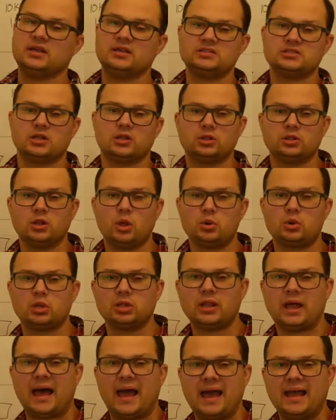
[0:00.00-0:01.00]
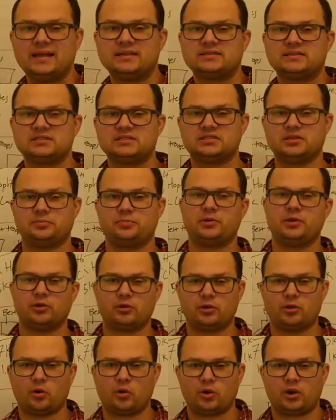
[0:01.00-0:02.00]
is localized
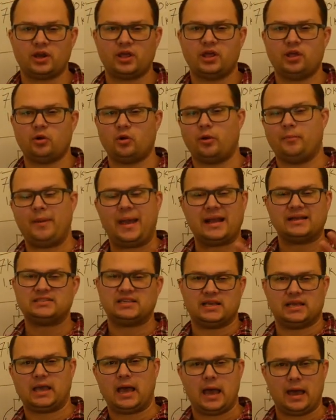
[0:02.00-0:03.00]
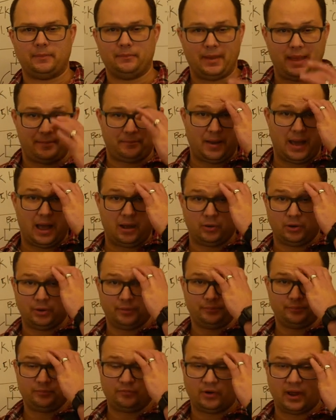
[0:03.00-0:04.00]
superiority or massing combat
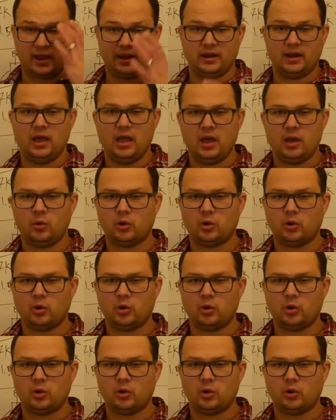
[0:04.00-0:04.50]
power, right?